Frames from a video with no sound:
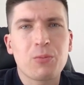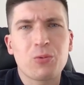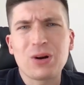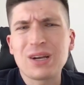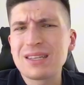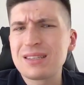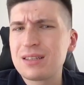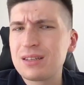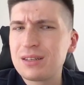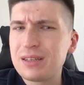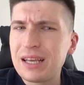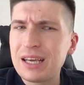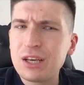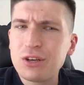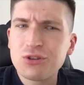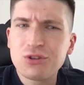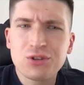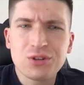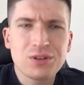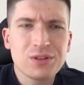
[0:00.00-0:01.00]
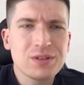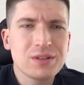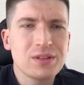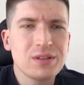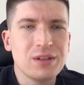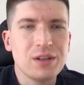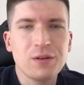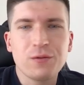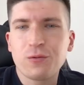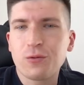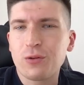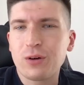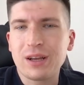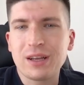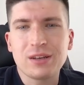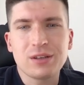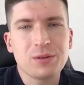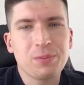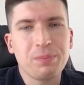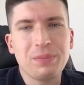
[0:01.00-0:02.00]
presentations,
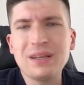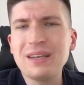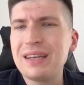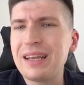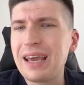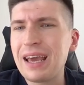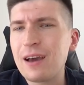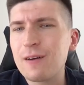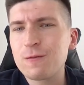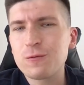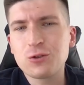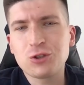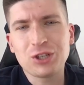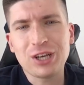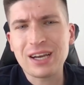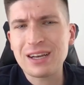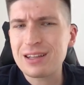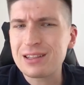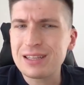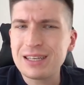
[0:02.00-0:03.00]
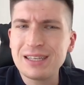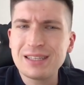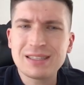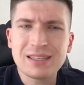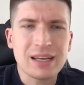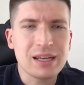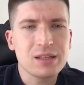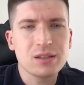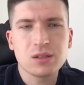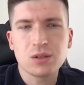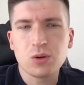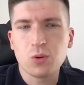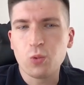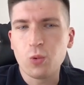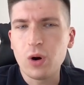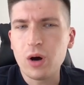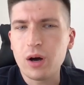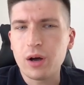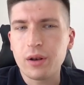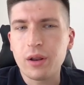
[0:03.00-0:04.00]
different PDF checklists, and so
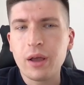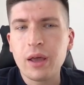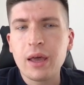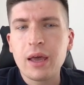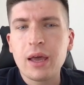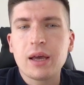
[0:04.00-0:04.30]
on.